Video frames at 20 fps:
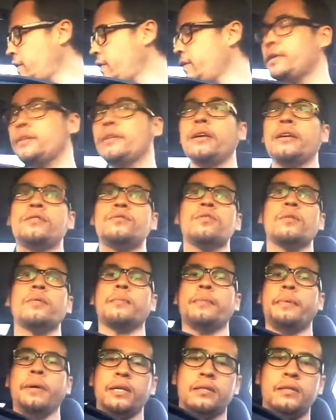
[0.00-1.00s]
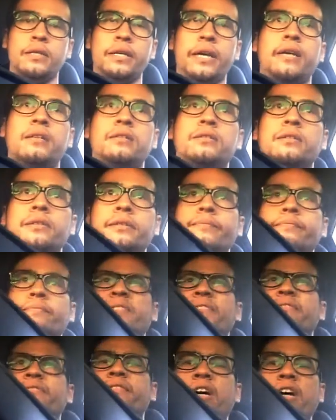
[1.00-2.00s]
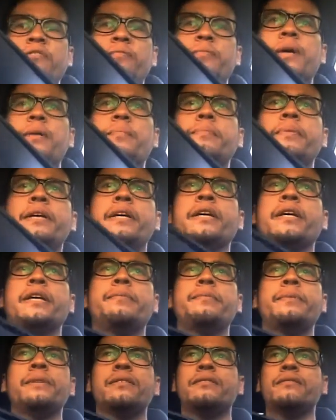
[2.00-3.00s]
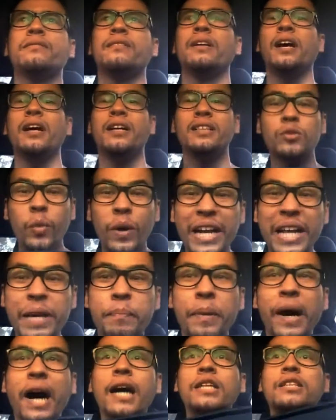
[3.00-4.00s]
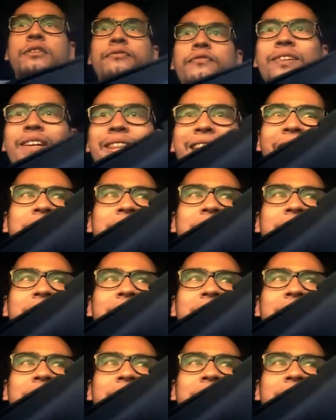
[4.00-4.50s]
it dropped the pizza down to a $5 pickup. But $20 for a